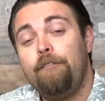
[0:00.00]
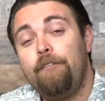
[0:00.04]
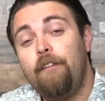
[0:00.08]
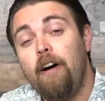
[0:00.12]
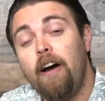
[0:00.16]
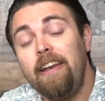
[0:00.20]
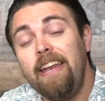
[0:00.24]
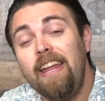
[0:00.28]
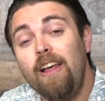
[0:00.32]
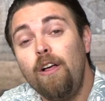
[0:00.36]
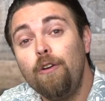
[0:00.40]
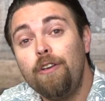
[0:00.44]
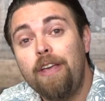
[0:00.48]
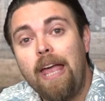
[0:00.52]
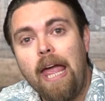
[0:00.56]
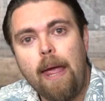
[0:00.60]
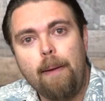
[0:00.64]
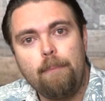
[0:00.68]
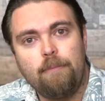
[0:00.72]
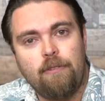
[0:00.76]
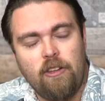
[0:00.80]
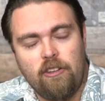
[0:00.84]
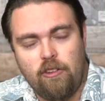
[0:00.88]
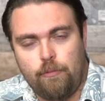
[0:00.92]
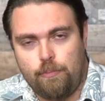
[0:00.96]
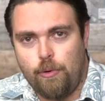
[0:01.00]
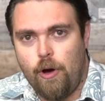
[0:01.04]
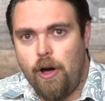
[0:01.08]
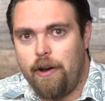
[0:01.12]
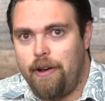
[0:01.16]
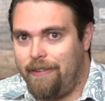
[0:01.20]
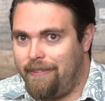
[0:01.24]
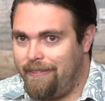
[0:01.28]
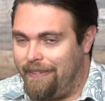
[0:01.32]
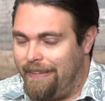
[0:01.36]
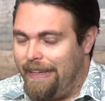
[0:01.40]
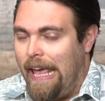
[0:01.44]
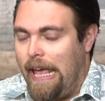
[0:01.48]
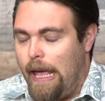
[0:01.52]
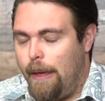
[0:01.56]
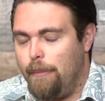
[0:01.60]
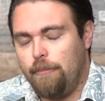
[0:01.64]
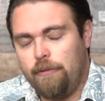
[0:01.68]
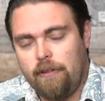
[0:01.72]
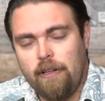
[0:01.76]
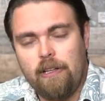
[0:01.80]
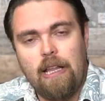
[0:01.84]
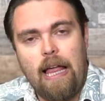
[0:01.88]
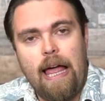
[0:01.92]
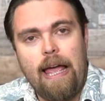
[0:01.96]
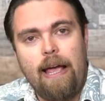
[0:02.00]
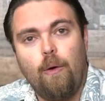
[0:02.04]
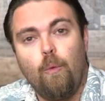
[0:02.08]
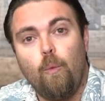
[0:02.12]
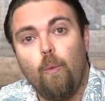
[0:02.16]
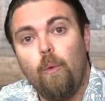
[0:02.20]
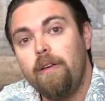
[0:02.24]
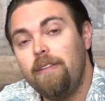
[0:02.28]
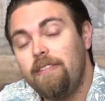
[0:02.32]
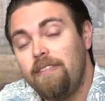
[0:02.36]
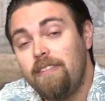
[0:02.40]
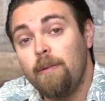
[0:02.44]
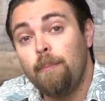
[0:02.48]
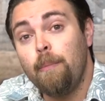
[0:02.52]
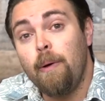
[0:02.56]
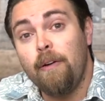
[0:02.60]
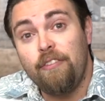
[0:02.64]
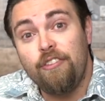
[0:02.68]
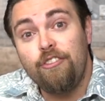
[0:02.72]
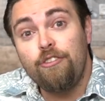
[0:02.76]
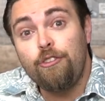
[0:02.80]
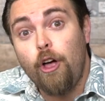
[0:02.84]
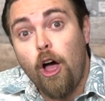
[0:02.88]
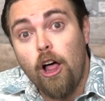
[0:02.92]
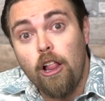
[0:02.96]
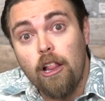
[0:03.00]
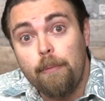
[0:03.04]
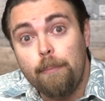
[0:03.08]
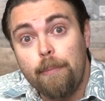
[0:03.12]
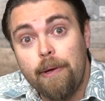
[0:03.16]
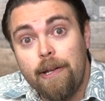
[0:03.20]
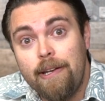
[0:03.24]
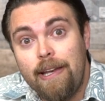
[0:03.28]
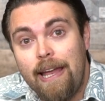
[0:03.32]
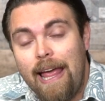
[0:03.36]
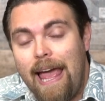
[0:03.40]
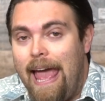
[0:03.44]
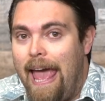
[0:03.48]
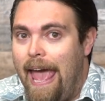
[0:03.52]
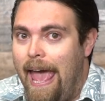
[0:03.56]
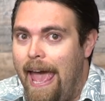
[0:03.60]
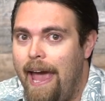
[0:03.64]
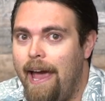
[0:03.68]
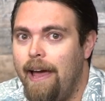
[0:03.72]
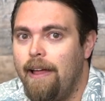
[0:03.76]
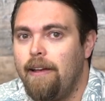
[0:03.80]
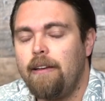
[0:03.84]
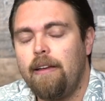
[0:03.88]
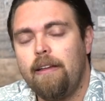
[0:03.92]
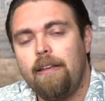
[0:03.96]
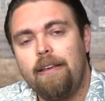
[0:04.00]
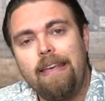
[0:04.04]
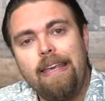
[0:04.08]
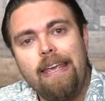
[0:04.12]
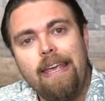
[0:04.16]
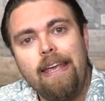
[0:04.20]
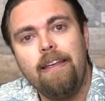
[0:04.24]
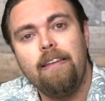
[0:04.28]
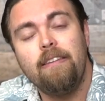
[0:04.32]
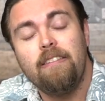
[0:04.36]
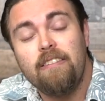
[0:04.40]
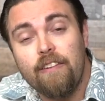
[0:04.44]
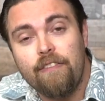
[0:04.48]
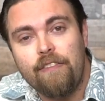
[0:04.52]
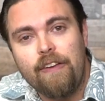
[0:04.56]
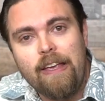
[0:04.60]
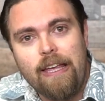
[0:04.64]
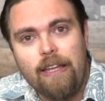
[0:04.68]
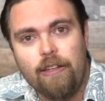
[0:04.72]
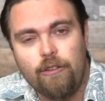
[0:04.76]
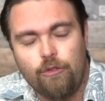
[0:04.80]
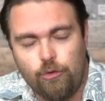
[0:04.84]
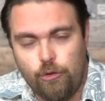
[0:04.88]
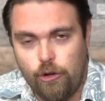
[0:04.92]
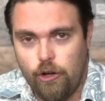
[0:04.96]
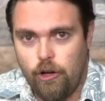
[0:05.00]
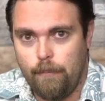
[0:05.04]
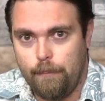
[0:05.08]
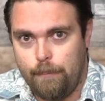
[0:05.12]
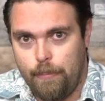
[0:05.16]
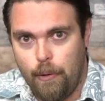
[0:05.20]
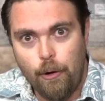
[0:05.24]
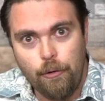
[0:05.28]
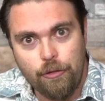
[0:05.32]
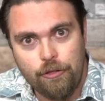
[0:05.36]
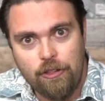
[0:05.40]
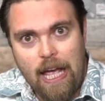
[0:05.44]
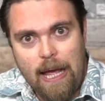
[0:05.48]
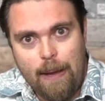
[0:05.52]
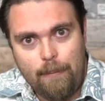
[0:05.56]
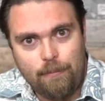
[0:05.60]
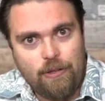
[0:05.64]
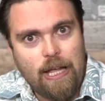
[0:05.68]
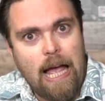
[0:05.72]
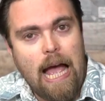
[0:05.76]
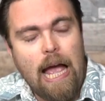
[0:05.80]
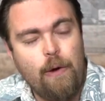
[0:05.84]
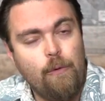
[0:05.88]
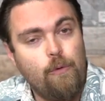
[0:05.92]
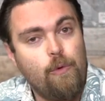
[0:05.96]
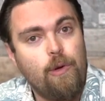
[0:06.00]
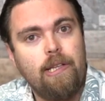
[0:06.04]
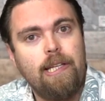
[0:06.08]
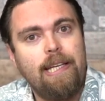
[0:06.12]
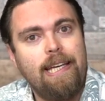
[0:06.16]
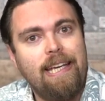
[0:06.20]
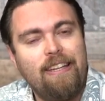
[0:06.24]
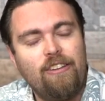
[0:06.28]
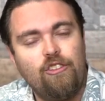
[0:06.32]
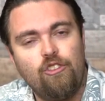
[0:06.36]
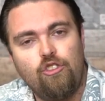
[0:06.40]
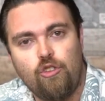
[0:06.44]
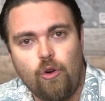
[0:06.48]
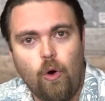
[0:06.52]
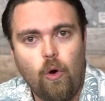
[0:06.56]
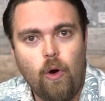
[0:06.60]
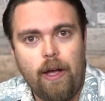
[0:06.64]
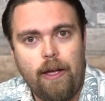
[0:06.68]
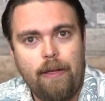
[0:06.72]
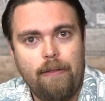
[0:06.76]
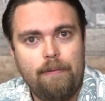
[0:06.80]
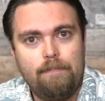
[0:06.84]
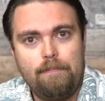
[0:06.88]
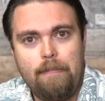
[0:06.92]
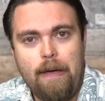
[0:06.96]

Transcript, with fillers: Funhill Games has brought us games like Wisdom of Solomon and Kings of Israel. Both games I really enjoy.